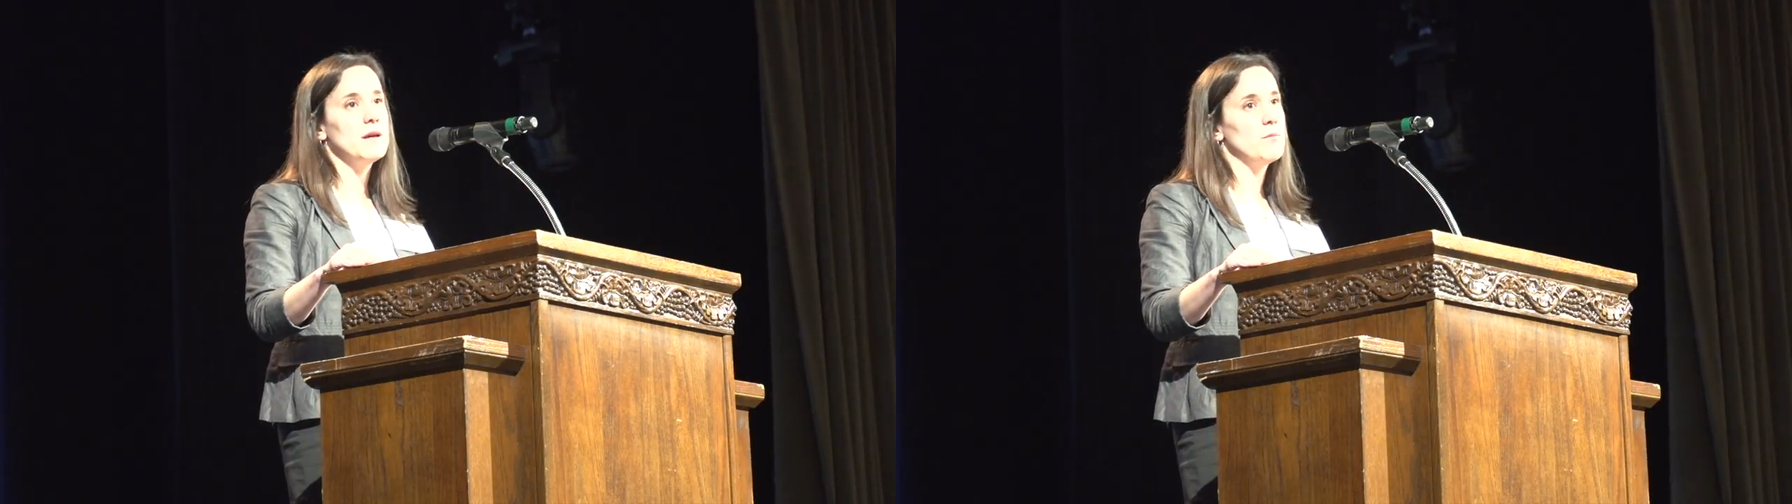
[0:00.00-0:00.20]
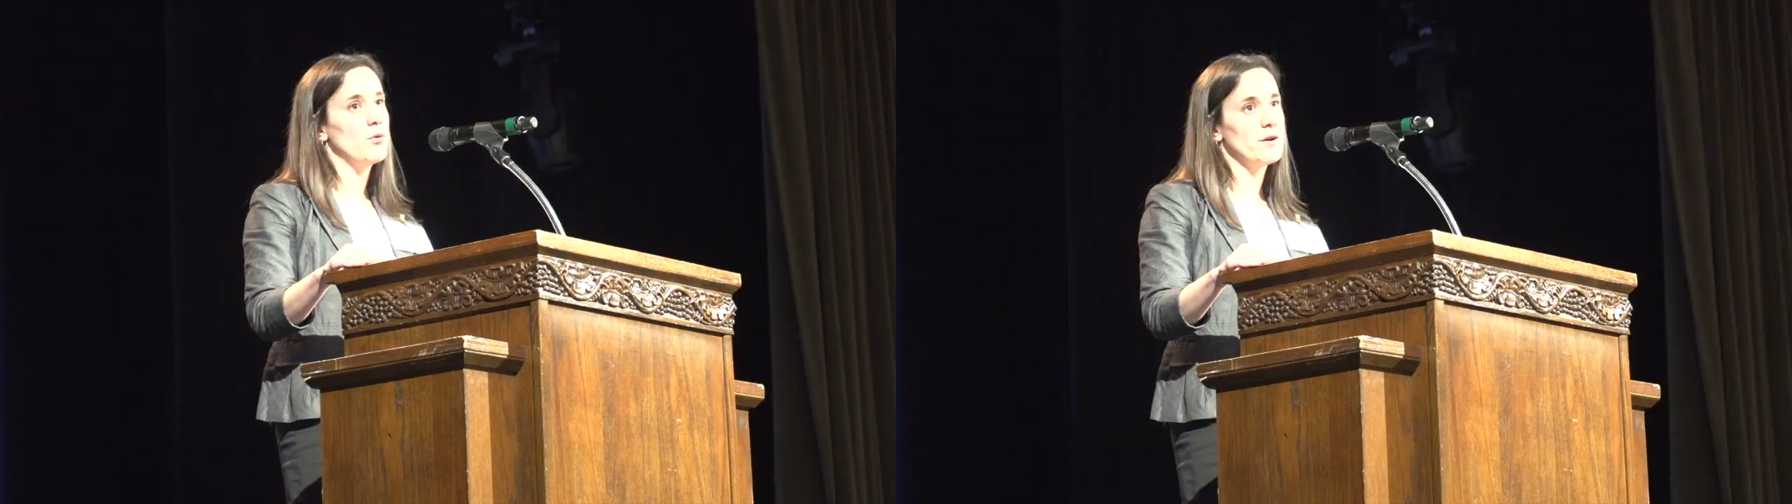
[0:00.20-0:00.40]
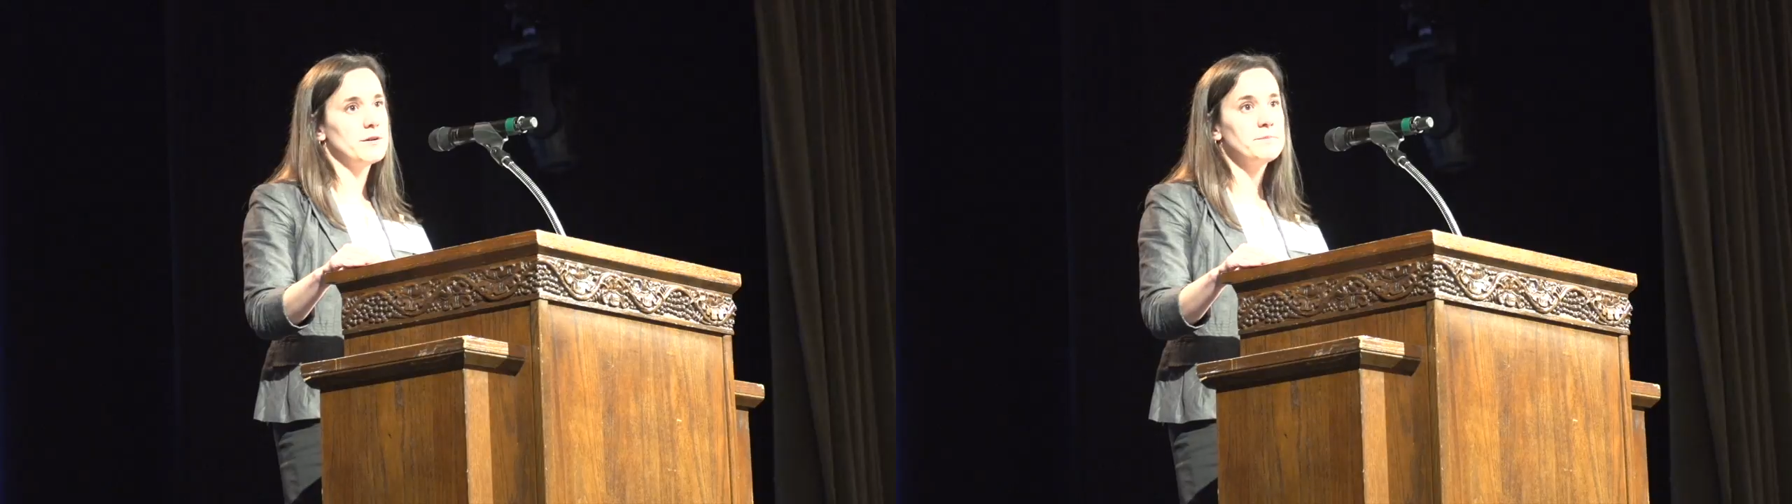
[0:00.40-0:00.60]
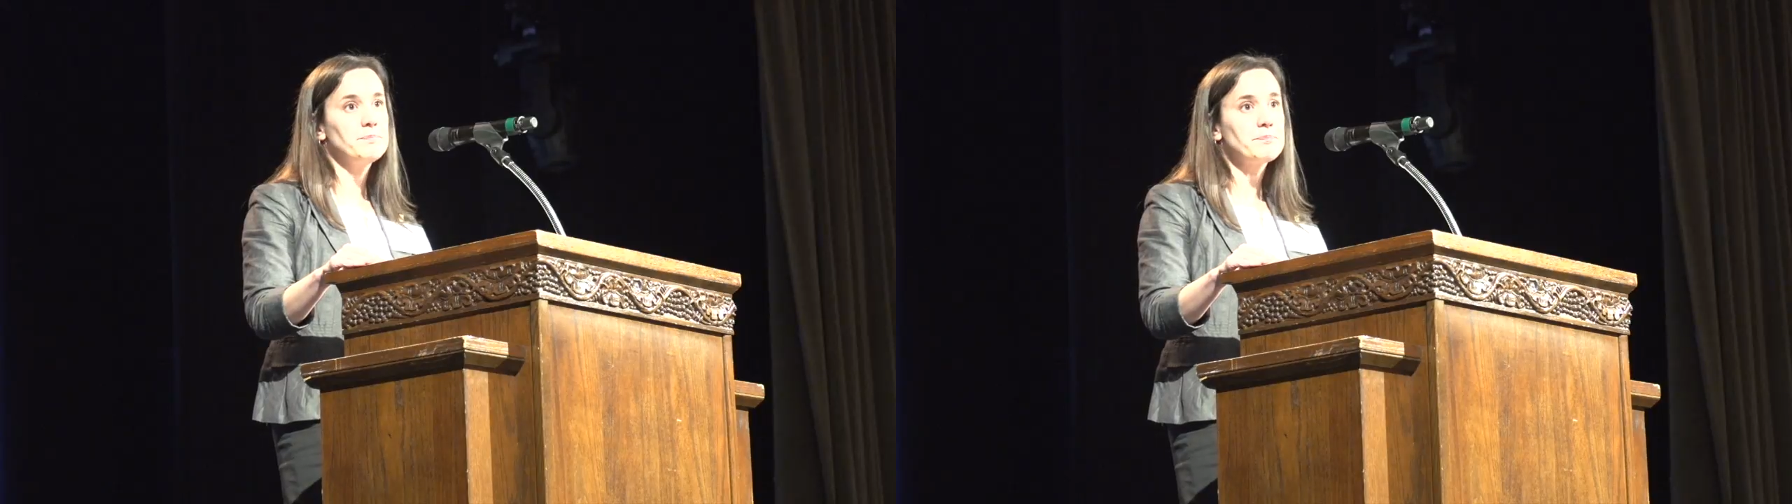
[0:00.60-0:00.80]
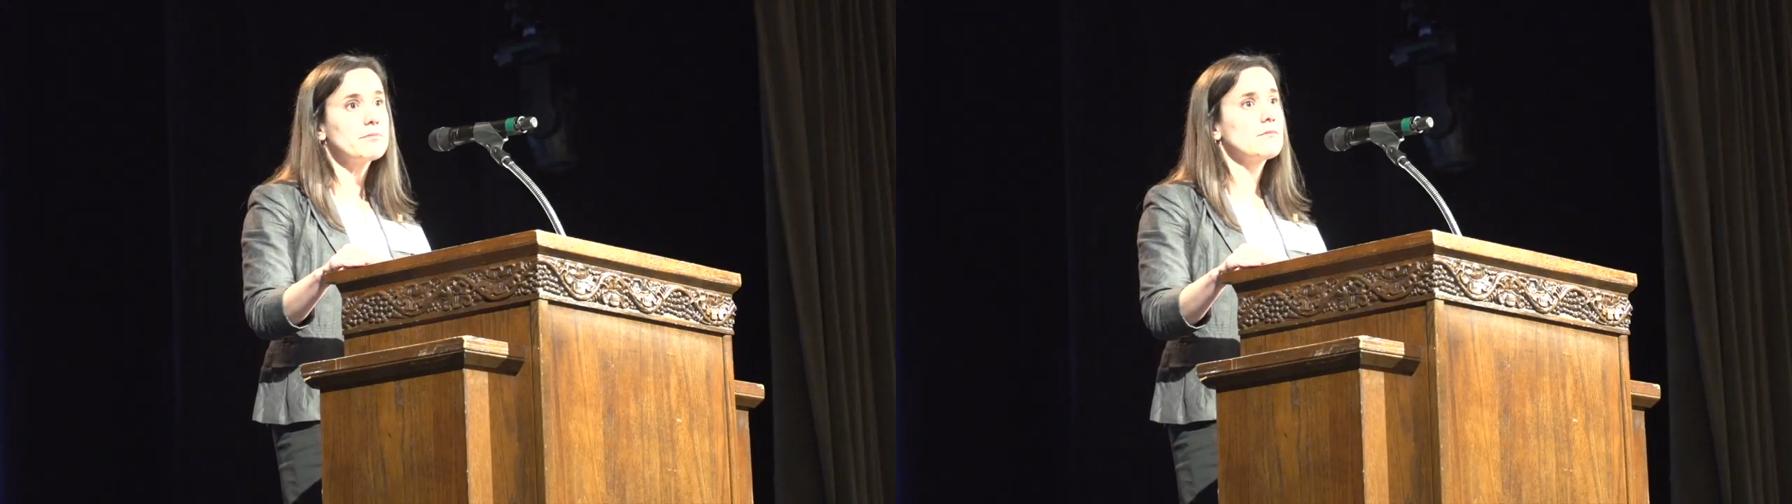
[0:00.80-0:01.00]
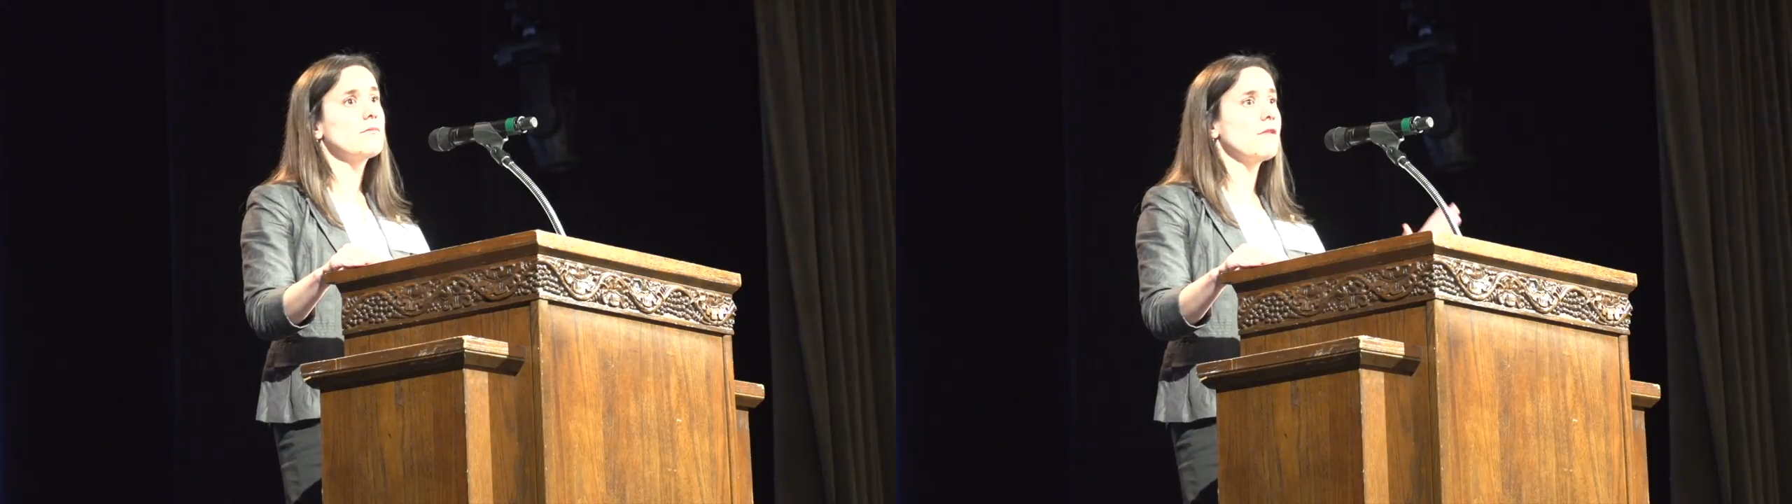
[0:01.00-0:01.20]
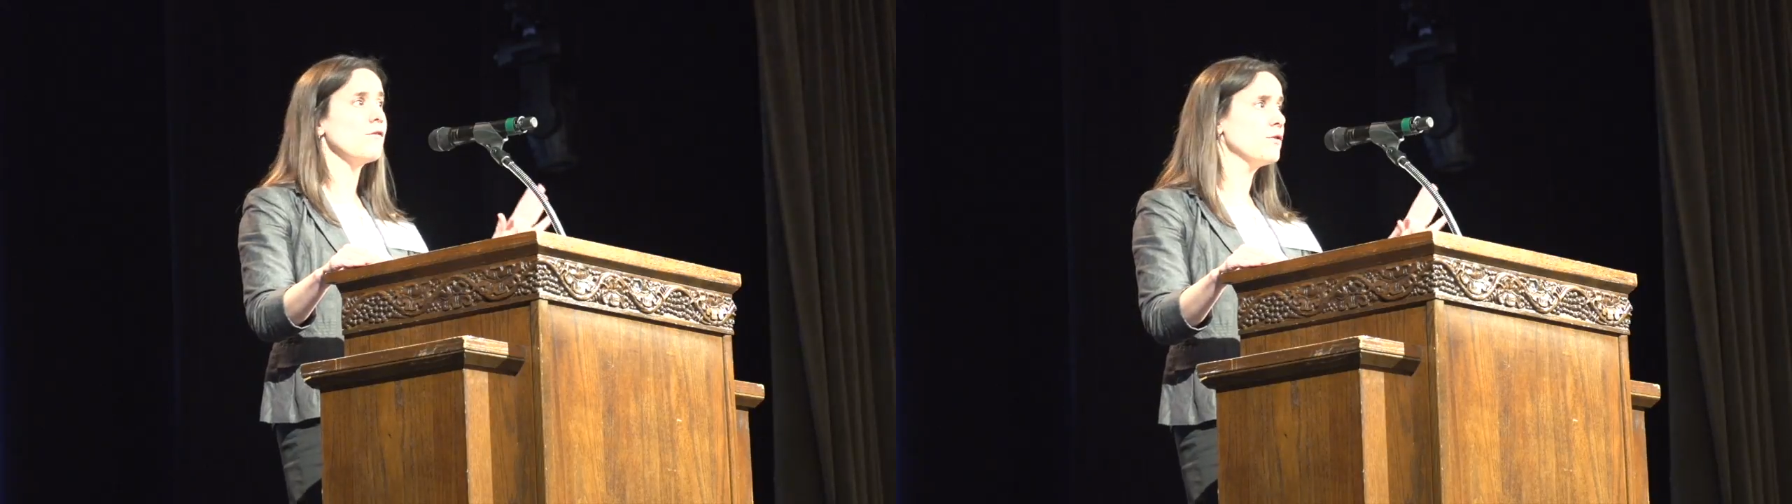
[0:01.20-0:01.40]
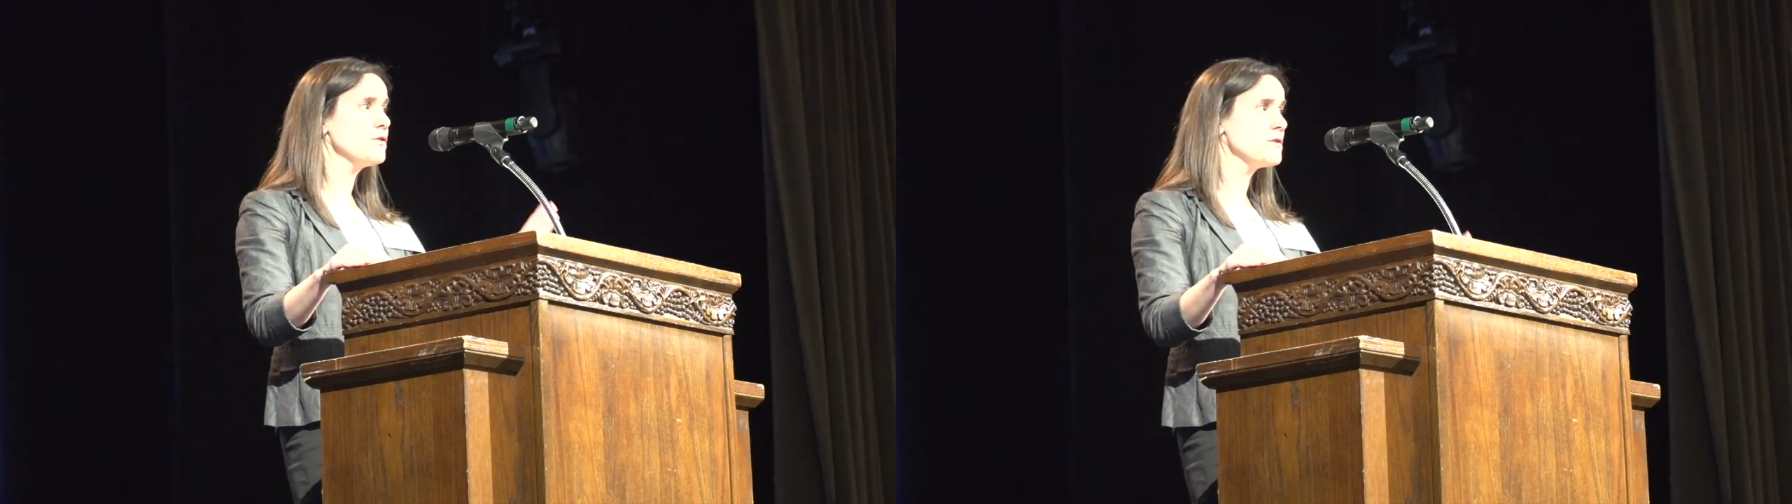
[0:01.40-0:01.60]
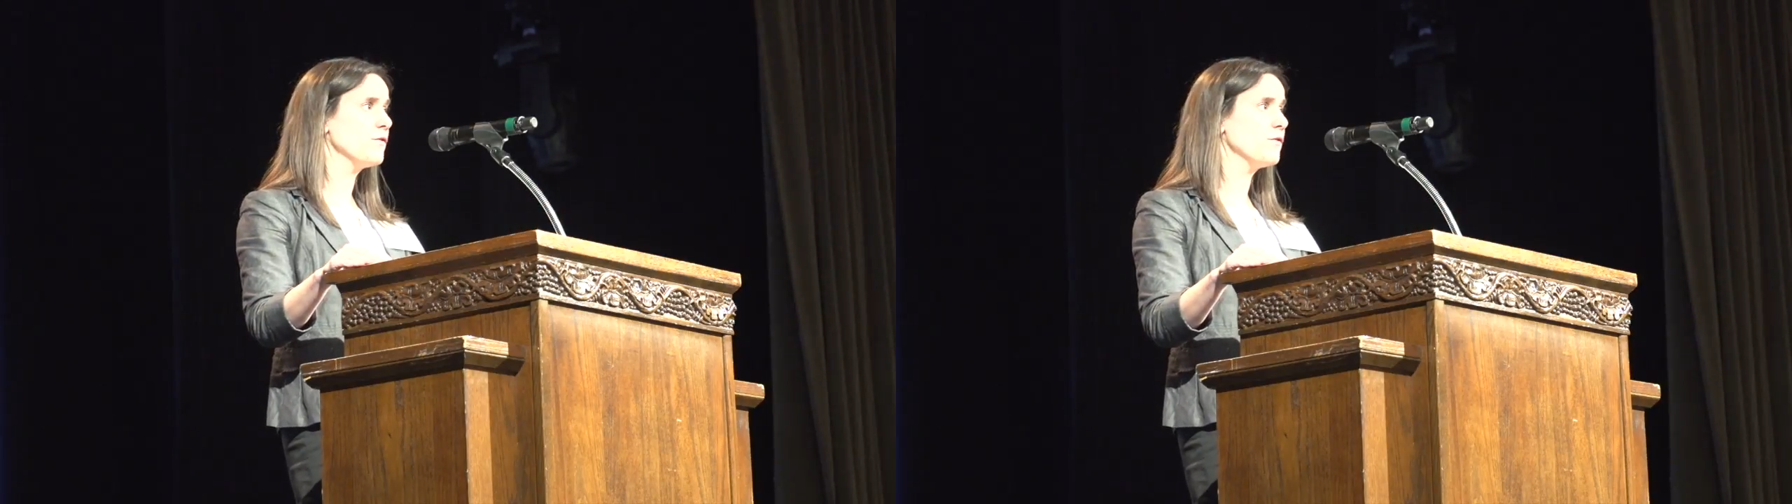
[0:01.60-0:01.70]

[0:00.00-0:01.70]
important for